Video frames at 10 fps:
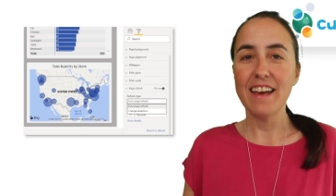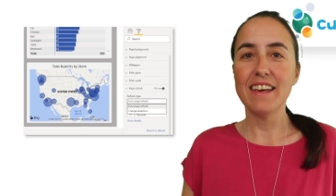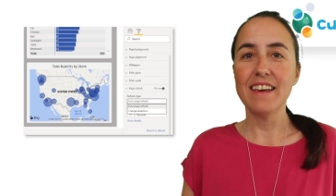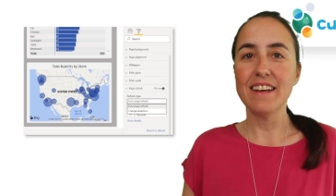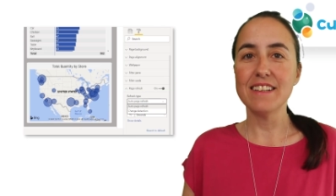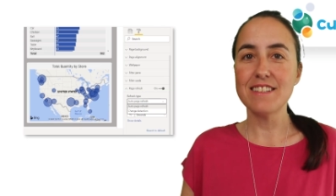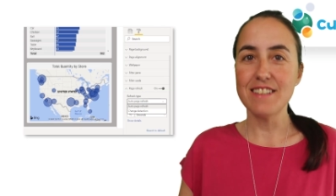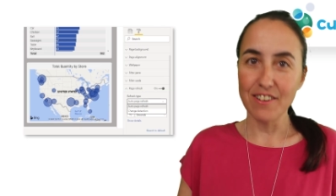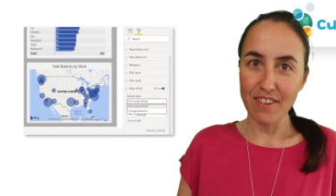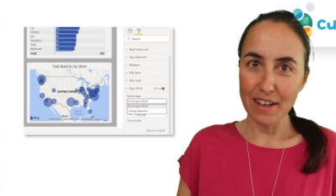It is
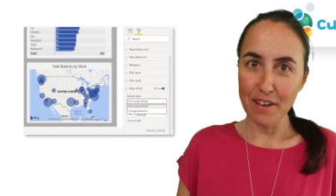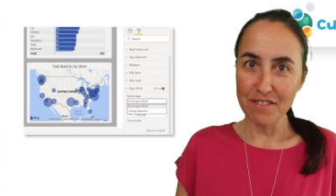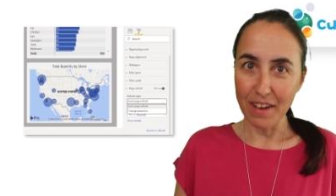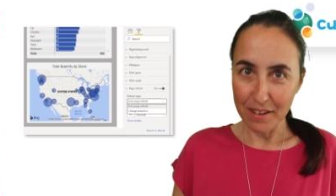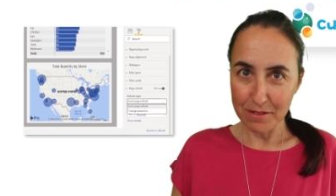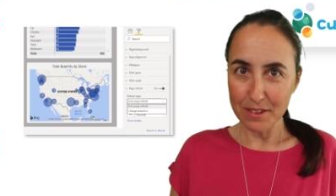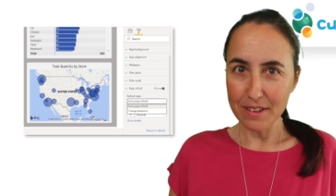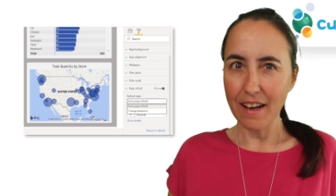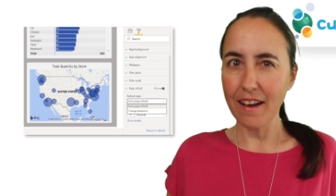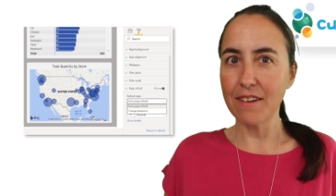generally available.
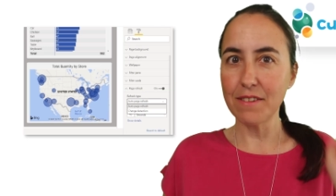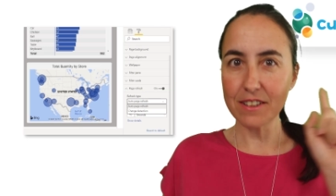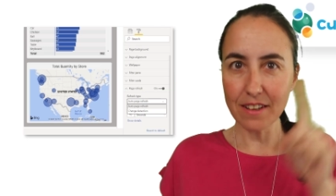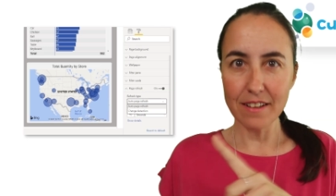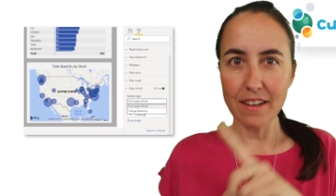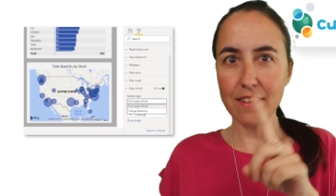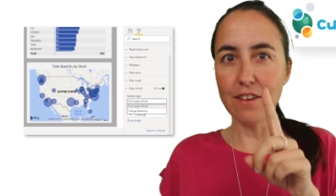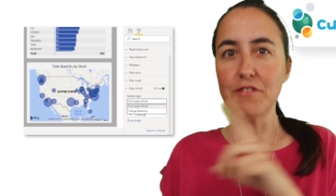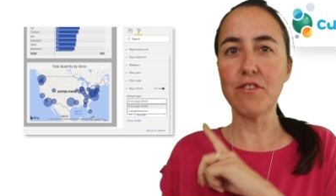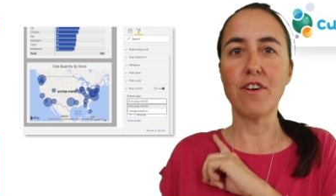I have actually an
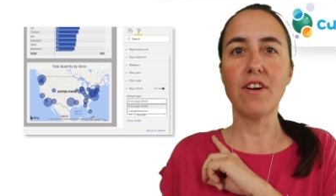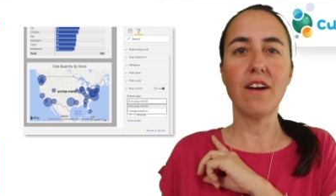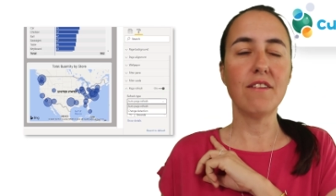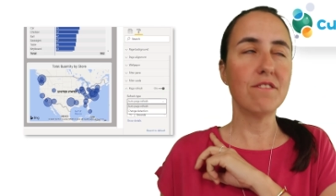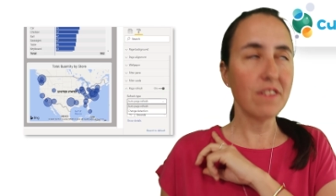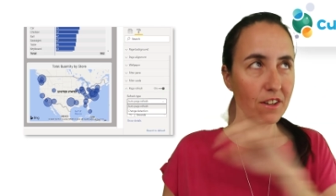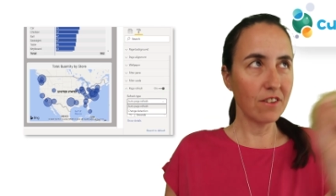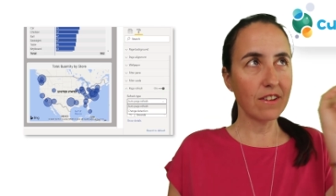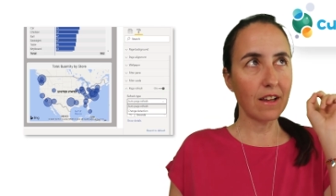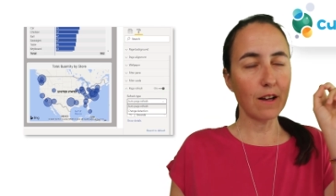idea for a
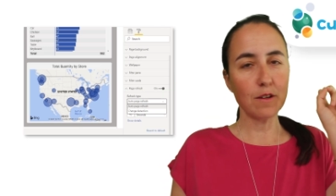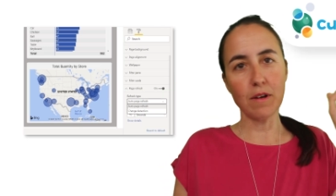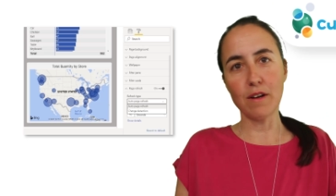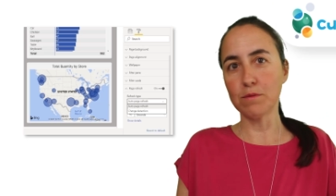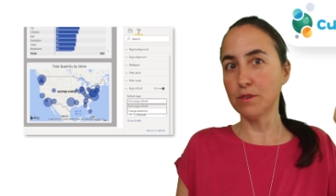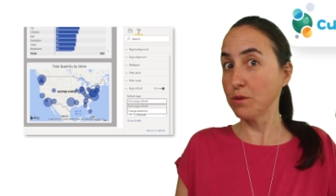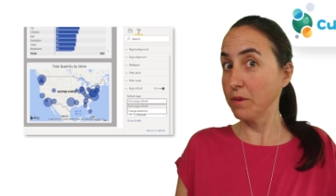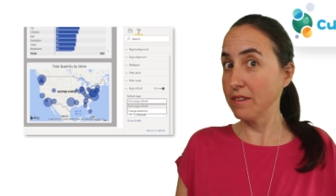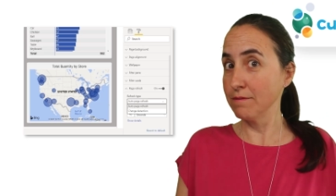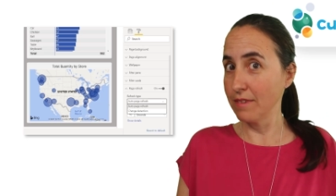video on that. I will do
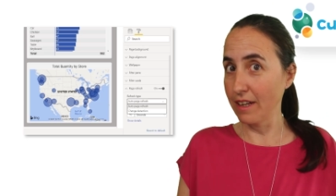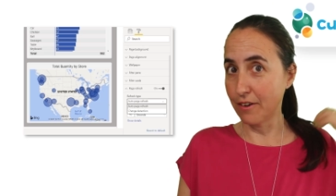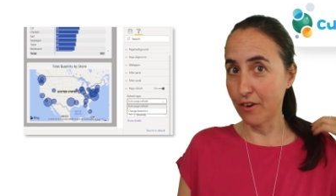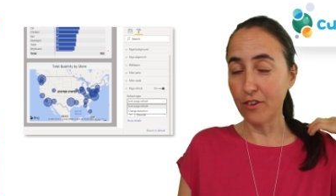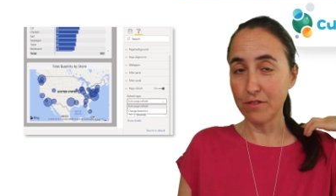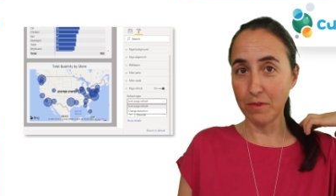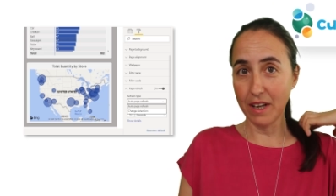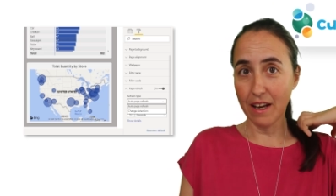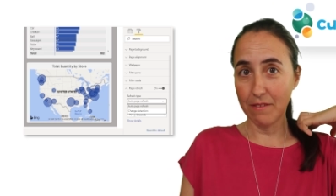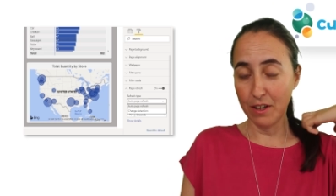it later on
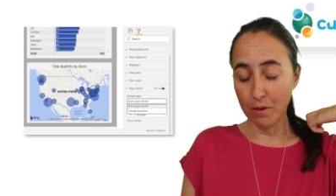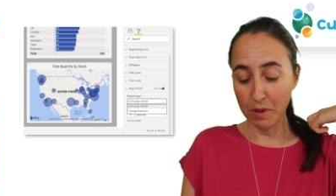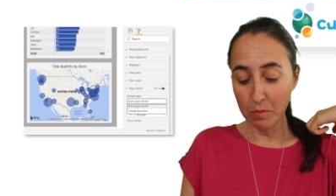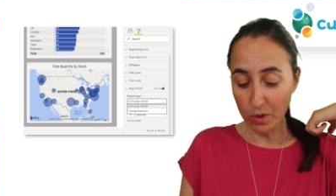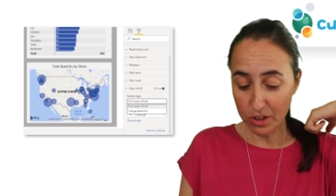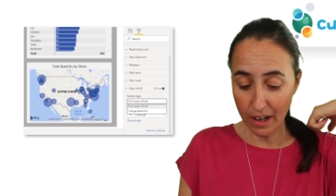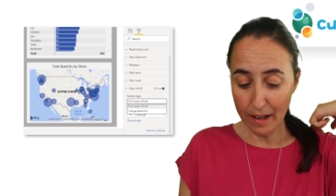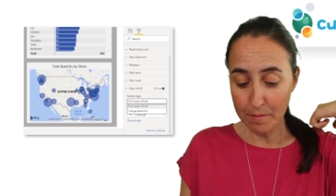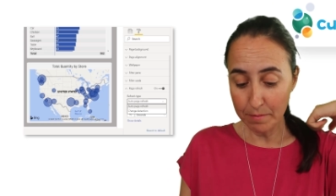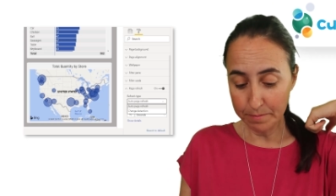when I have a little bit more
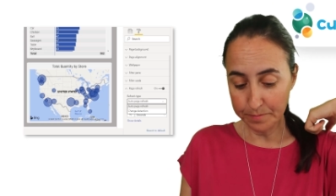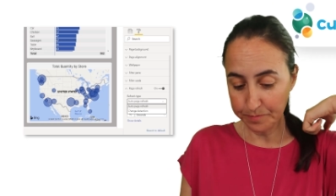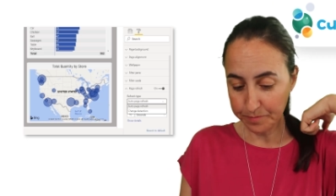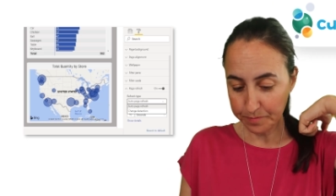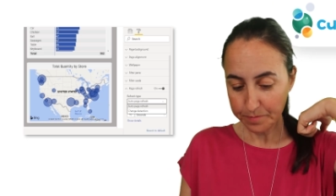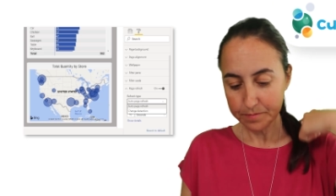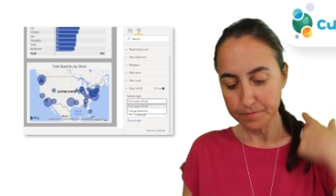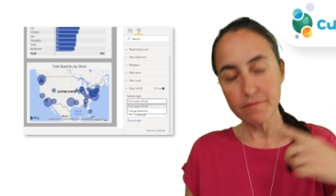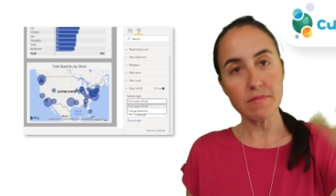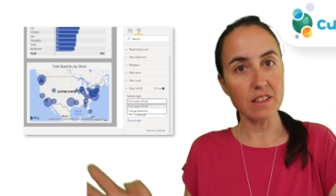time.
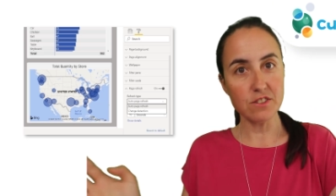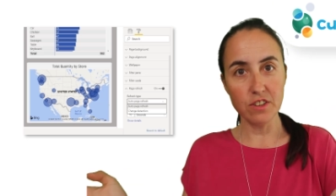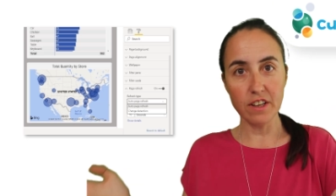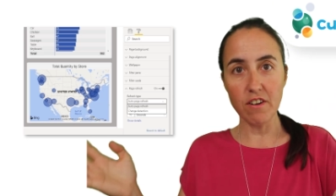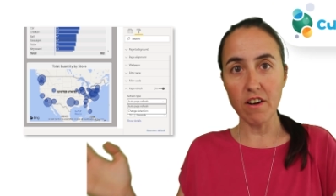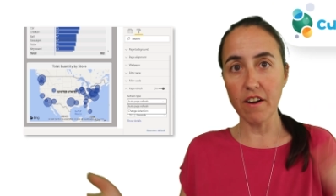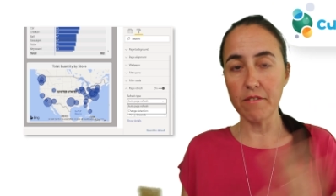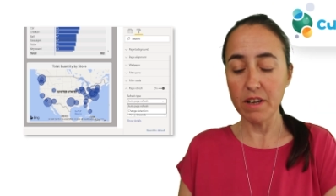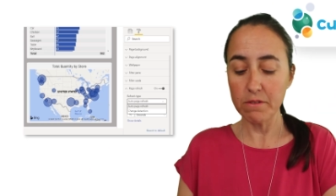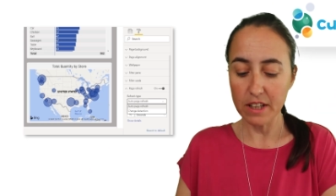So generally
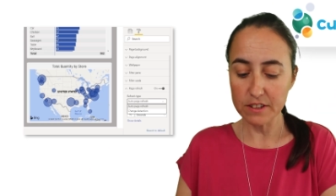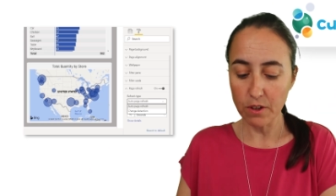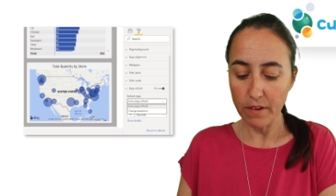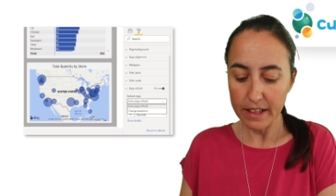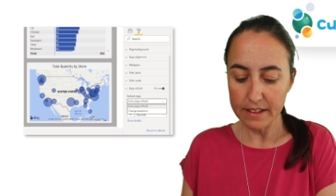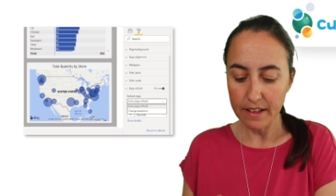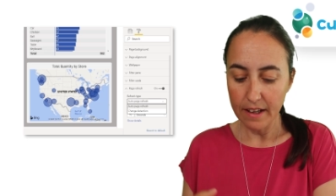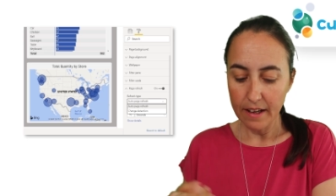available, that's great.